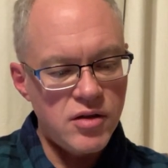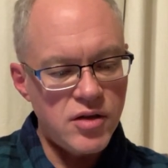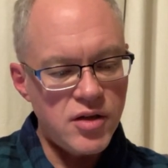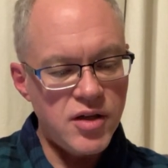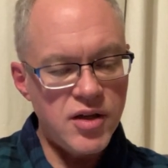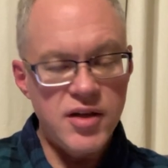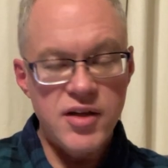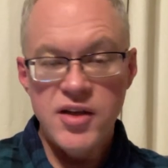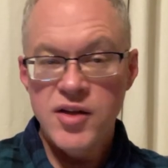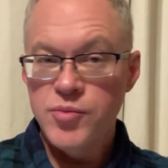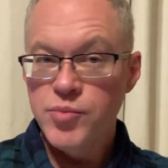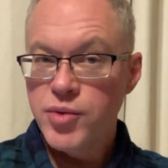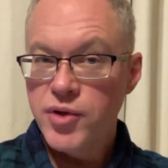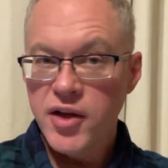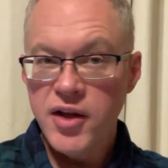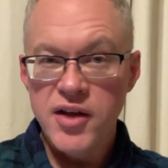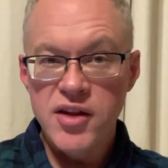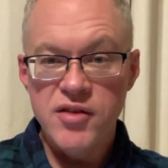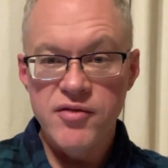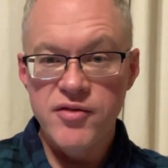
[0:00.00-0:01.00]
He didn't
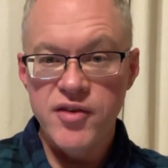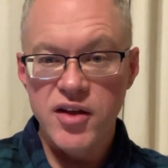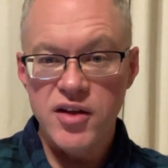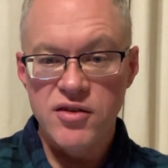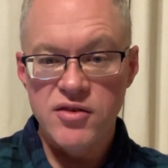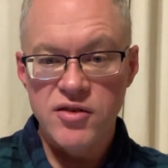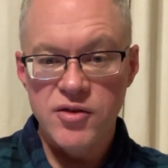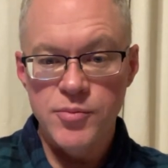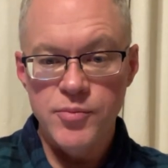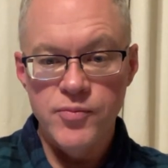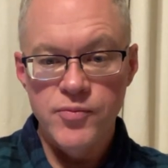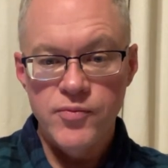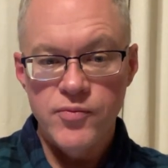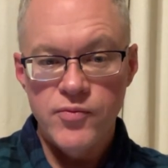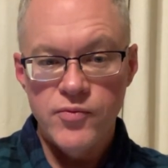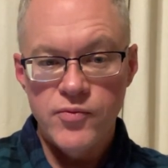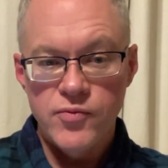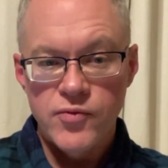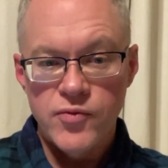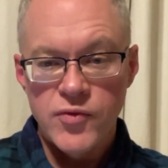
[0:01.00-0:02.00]
play the victim.
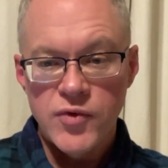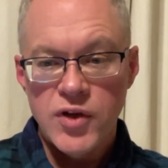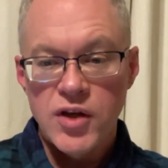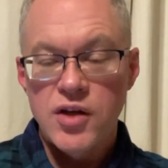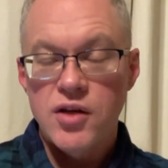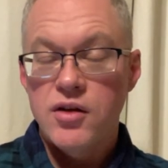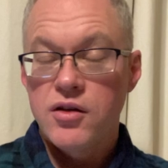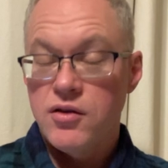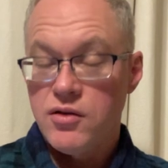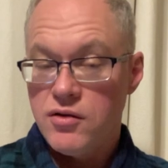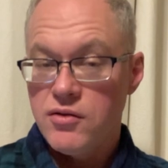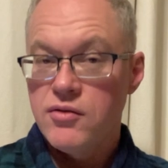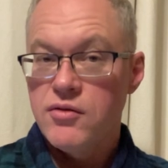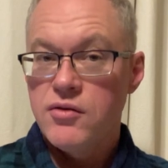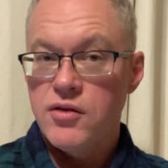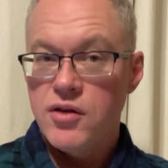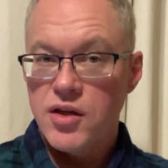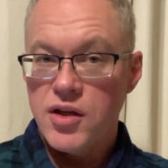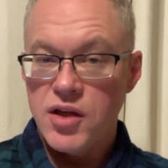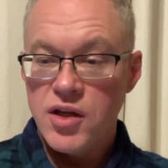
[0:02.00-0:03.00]

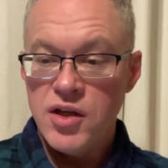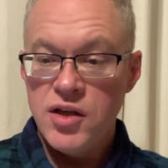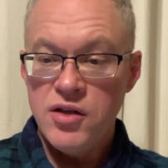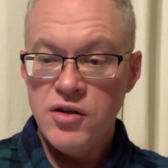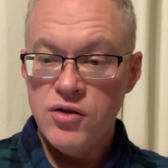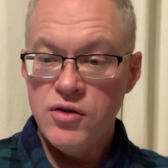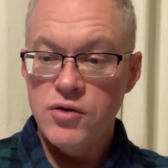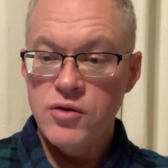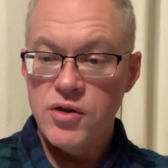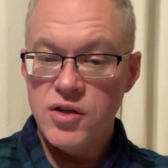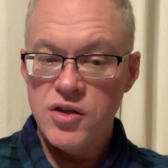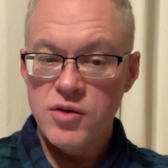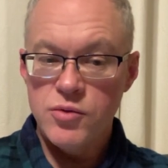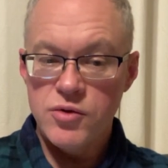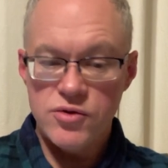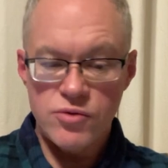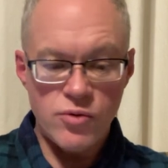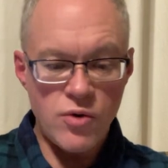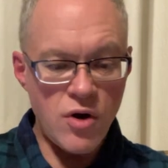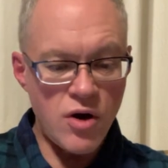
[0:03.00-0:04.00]
He knew he
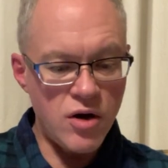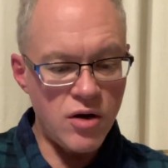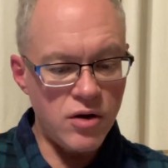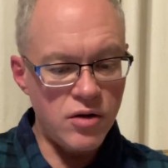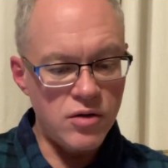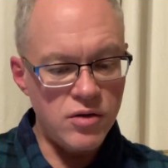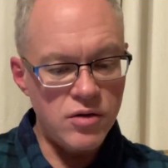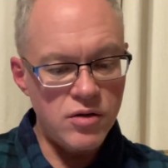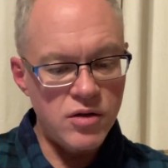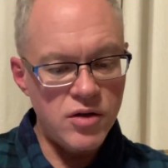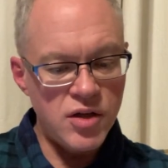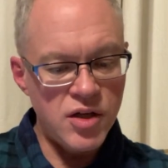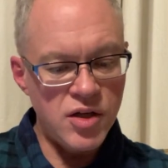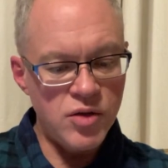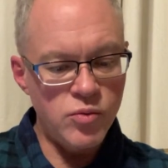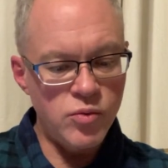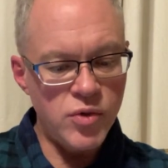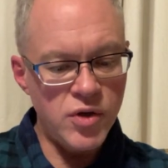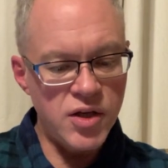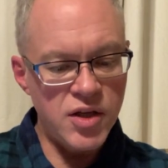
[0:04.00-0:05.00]
was wrong
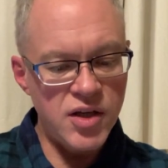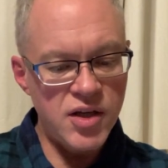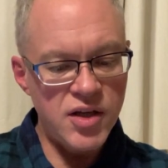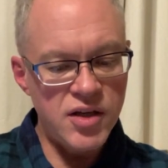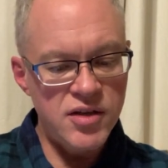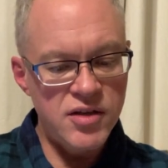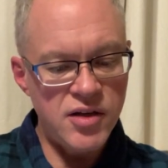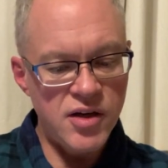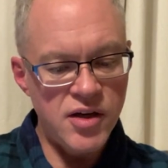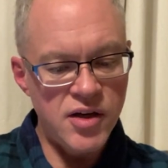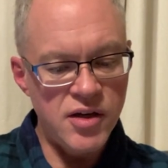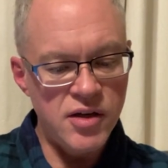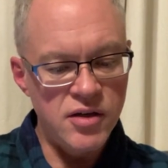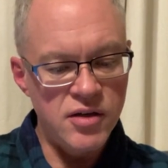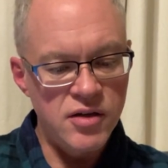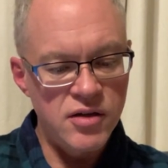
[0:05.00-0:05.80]
in what he had done.